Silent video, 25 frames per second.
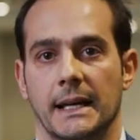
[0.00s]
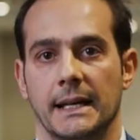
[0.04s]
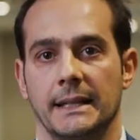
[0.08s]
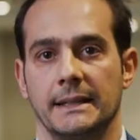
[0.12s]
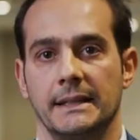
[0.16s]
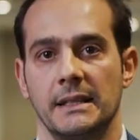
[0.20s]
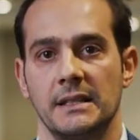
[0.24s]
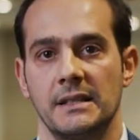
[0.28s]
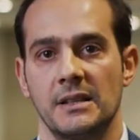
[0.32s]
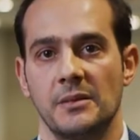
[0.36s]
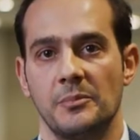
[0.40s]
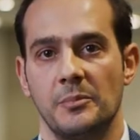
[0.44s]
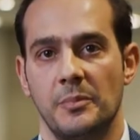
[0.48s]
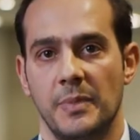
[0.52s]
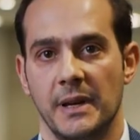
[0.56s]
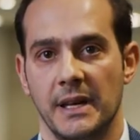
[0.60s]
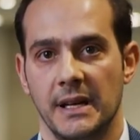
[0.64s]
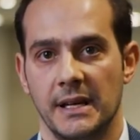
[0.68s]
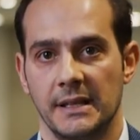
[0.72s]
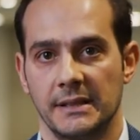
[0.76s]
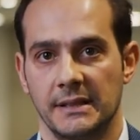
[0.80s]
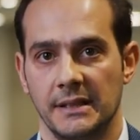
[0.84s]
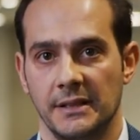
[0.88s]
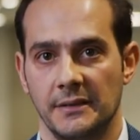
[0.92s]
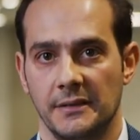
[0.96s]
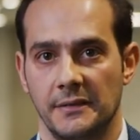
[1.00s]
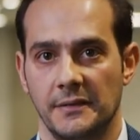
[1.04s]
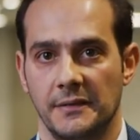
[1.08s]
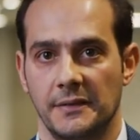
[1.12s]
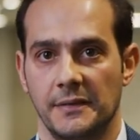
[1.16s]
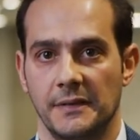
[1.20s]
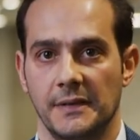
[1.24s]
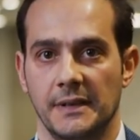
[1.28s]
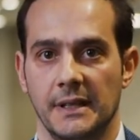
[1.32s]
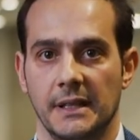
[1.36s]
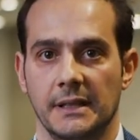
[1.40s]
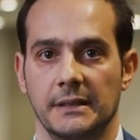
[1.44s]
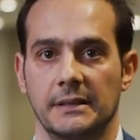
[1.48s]
It is
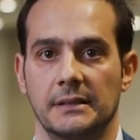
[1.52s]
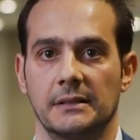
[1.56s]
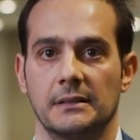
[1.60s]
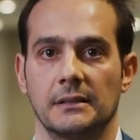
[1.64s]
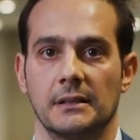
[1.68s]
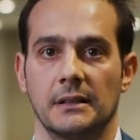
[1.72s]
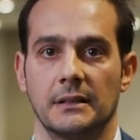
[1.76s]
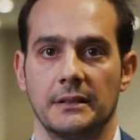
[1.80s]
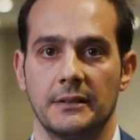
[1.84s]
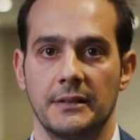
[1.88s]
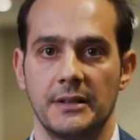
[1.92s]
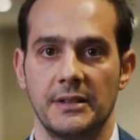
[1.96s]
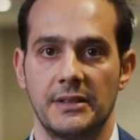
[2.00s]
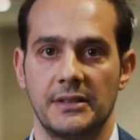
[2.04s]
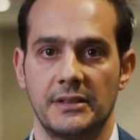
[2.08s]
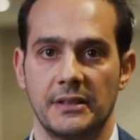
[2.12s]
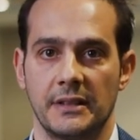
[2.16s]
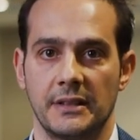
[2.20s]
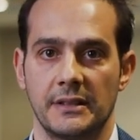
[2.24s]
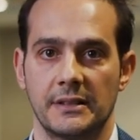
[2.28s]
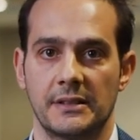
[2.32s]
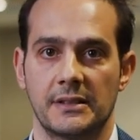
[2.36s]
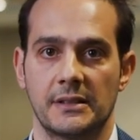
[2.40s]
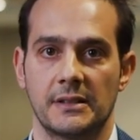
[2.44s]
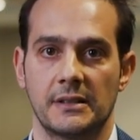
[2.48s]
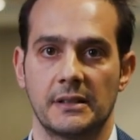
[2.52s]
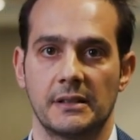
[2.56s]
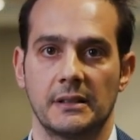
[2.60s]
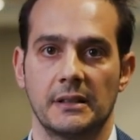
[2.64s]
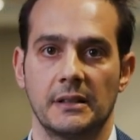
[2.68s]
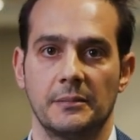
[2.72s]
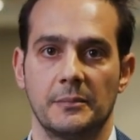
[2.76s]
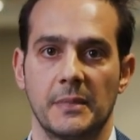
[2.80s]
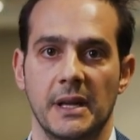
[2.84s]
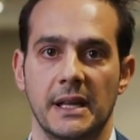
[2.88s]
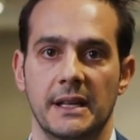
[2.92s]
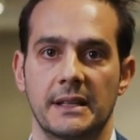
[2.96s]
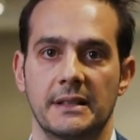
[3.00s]
imperative that research
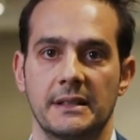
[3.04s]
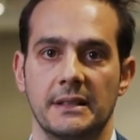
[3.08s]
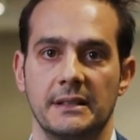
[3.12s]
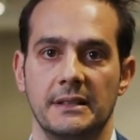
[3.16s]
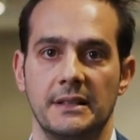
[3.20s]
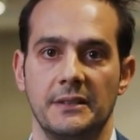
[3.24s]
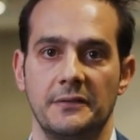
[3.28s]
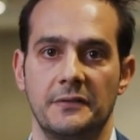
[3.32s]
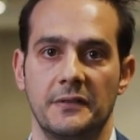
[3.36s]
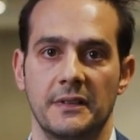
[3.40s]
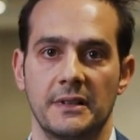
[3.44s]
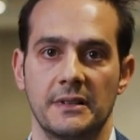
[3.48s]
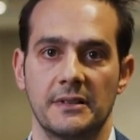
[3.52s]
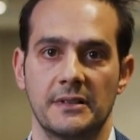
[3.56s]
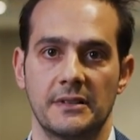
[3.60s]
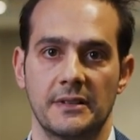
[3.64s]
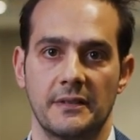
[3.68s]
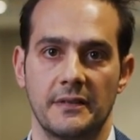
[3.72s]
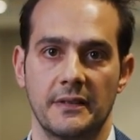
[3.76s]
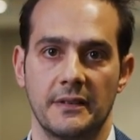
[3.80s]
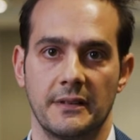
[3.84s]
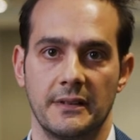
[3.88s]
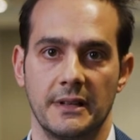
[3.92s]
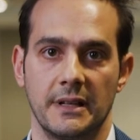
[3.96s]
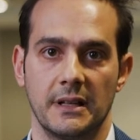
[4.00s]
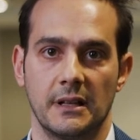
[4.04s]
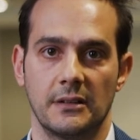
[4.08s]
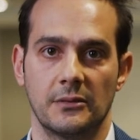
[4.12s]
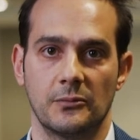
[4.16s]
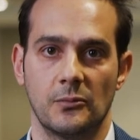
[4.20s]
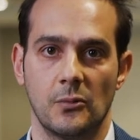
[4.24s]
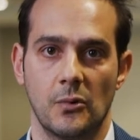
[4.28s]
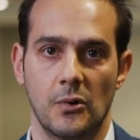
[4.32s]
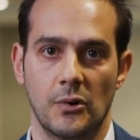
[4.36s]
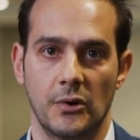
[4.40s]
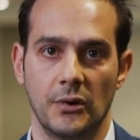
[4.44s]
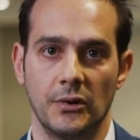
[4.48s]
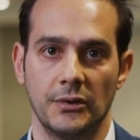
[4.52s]
makes a difference in the real
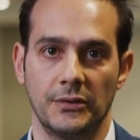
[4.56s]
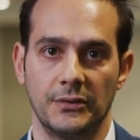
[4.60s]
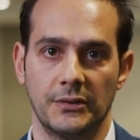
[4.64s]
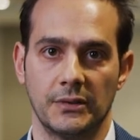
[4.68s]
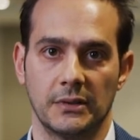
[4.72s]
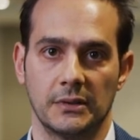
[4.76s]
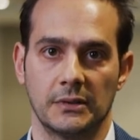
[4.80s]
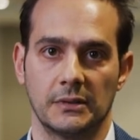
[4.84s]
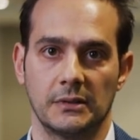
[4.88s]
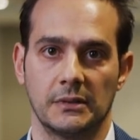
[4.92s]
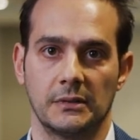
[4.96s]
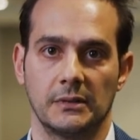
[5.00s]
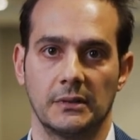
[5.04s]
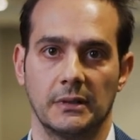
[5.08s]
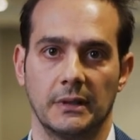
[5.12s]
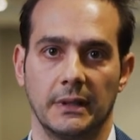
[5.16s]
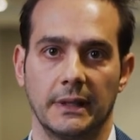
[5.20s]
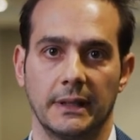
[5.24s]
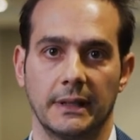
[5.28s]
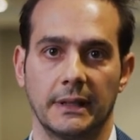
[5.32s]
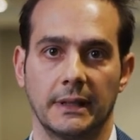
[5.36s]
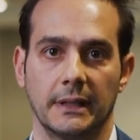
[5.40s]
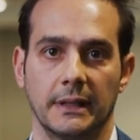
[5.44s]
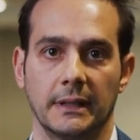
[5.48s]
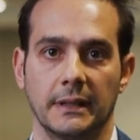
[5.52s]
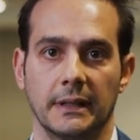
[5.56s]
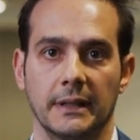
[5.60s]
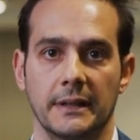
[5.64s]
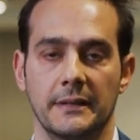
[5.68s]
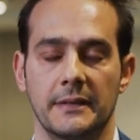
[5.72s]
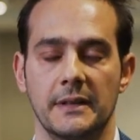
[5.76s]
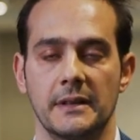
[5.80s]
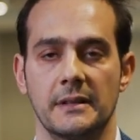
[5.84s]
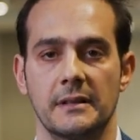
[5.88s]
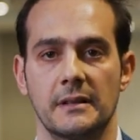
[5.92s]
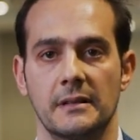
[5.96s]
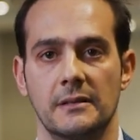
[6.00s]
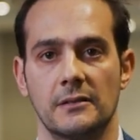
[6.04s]
world, and
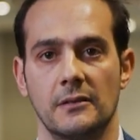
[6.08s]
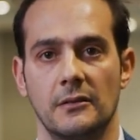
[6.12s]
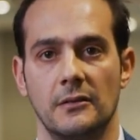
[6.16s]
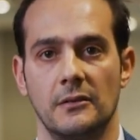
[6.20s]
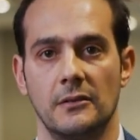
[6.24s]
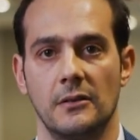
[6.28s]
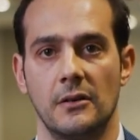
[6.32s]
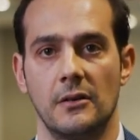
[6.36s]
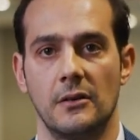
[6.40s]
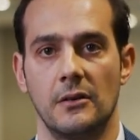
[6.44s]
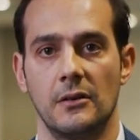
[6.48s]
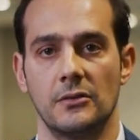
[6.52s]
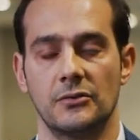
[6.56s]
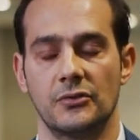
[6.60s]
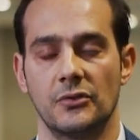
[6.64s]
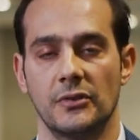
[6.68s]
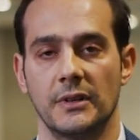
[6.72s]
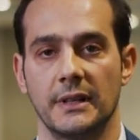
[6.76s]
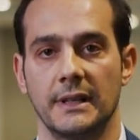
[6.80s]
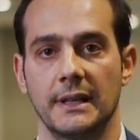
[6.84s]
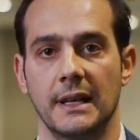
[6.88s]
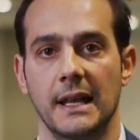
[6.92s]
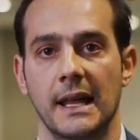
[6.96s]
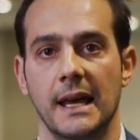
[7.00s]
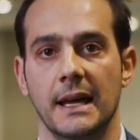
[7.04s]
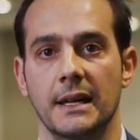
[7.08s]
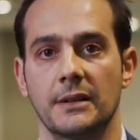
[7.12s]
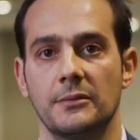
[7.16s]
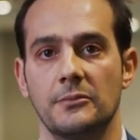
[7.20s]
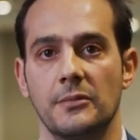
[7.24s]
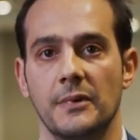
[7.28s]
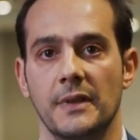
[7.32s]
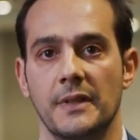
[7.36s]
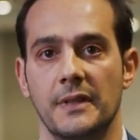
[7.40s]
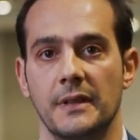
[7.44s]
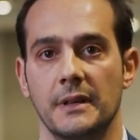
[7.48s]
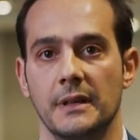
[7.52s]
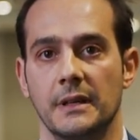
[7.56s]
this is also in line
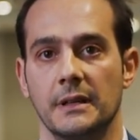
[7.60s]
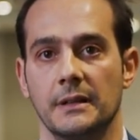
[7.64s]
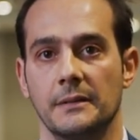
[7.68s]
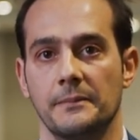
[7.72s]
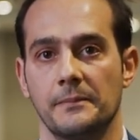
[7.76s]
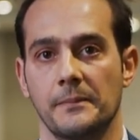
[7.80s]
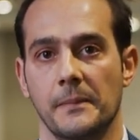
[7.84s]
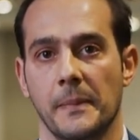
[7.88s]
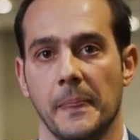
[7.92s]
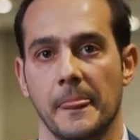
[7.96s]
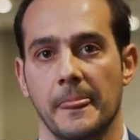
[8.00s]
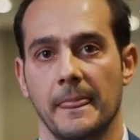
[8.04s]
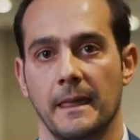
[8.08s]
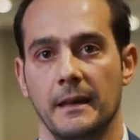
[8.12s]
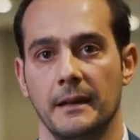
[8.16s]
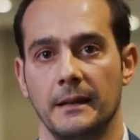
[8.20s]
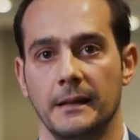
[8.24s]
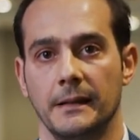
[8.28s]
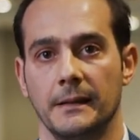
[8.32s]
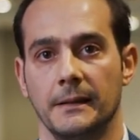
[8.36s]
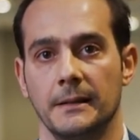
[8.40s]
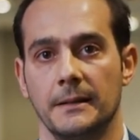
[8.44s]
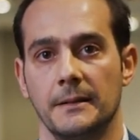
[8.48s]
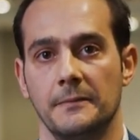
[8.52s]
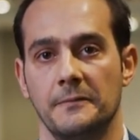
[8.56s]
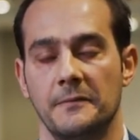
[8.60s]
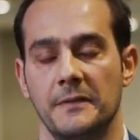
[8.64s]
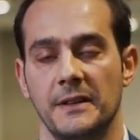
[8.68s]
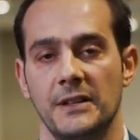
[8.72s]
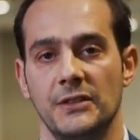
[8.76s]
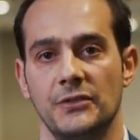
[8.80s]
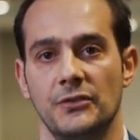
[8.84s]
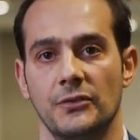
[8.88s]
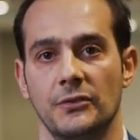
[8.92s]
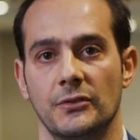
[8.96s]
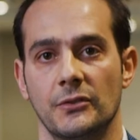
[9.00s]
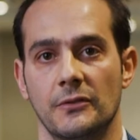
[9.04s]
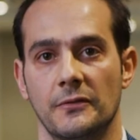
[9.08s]
with the
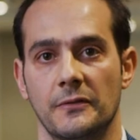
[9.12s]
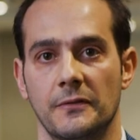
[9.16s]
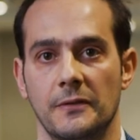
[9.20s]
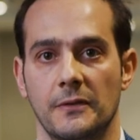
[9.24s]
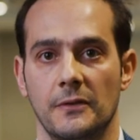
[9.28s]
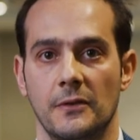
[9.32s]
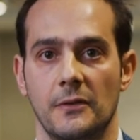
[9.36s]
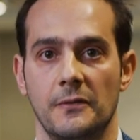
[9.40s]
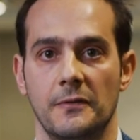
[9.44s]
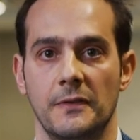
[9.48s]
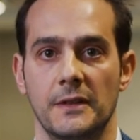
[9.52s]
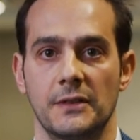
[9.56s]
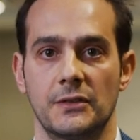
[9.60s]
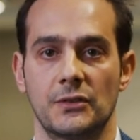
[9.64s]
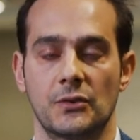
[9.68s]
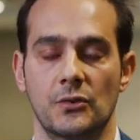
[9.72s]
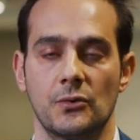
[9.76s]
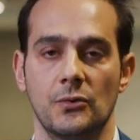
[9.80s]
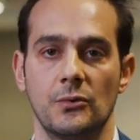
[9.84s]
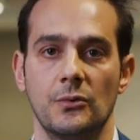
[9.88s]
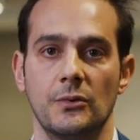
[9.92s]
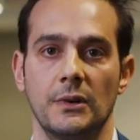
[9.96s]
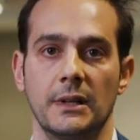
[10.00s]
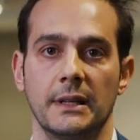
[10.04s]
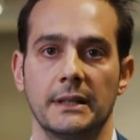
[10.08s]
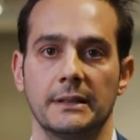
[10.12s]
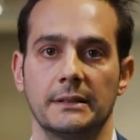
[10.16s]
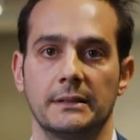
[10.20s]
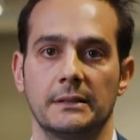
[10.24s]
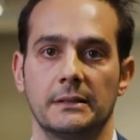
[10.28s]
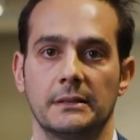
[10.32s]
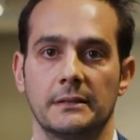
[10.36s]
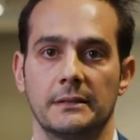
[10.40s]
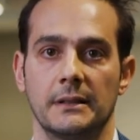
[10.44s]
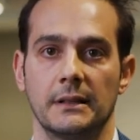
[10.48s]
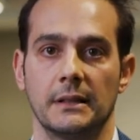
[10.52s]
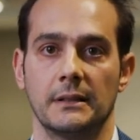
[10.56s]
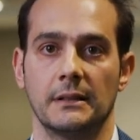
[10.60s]
vision of the school and
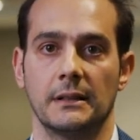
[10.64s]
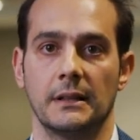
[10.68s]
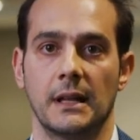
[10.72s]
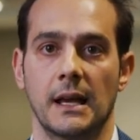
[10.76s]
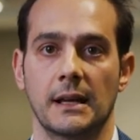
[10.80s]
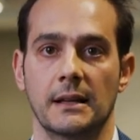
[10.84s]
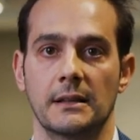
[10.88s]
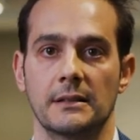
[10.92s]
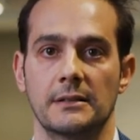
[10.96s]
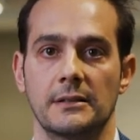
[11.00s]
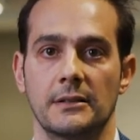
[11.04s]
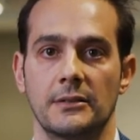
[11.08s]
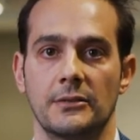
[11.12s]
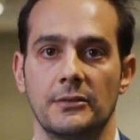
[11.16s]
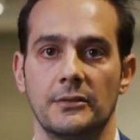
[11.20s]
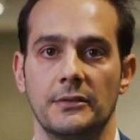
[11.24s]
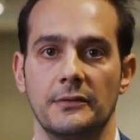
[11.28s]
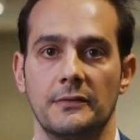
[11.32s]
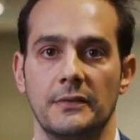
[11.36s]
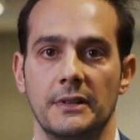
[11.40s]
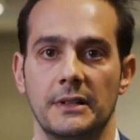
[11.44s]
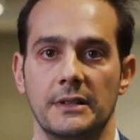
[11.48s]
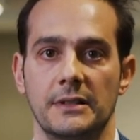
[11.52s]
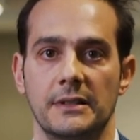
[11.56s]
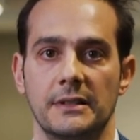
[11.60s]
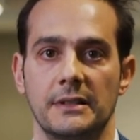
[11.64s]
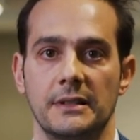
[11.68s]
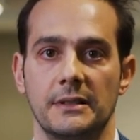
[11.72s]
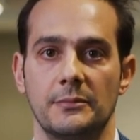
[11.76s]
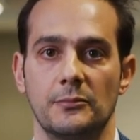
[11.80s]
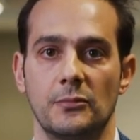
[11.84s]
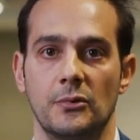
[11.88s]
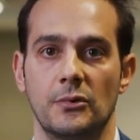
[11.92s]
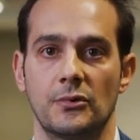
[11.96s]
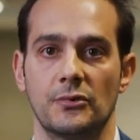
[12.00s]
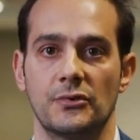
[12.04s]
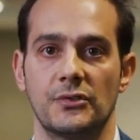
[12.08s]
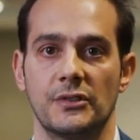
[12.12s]
the Lancaster University
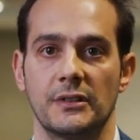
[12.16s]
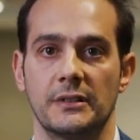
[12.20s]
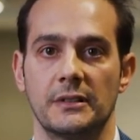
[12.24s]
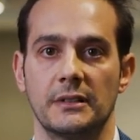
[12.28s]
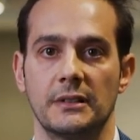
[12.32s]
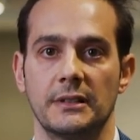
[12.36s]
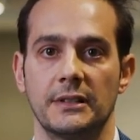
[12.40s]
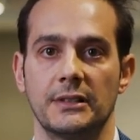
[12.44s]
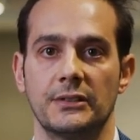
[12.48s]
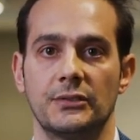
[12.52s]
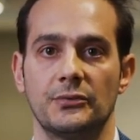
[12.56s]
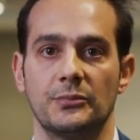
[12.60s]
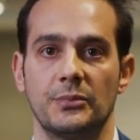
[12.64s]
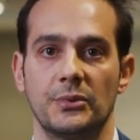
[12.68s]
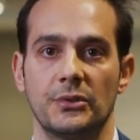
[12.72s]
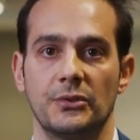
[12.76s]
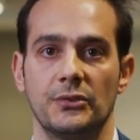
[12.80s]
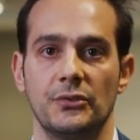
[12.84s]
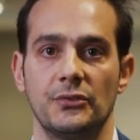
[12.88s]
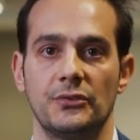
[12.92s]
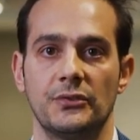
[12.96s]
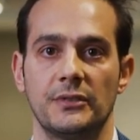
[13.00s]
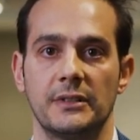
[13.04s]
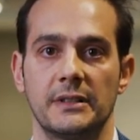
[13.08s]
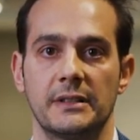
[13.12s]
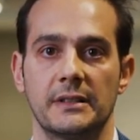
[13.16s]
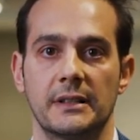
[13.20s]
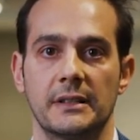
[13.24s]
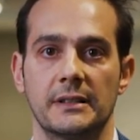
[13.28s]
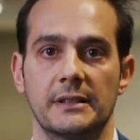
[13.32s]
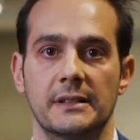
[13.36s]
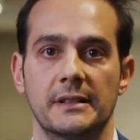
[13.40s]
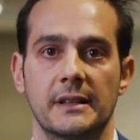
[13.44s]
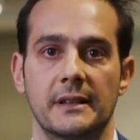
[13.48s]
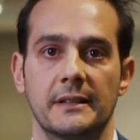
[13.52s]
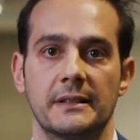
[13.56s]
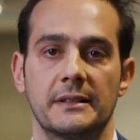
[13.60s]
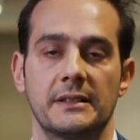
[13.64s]
more generally to produce
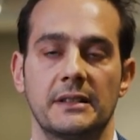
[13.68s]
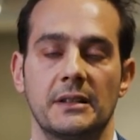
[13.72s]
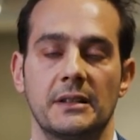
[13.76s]
research that is